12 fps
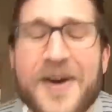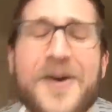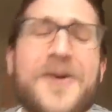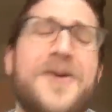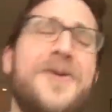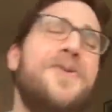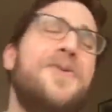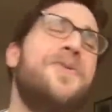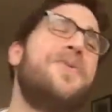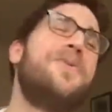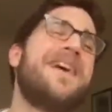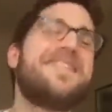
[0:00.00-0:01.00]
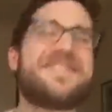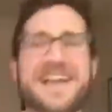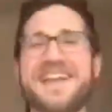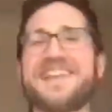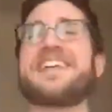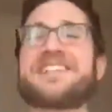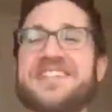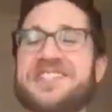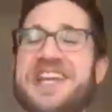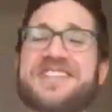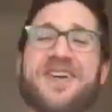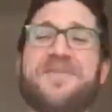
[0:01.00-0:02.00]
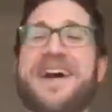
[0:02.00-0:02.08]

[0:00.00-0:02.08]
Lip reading: Oh, I had Texas Chainsaw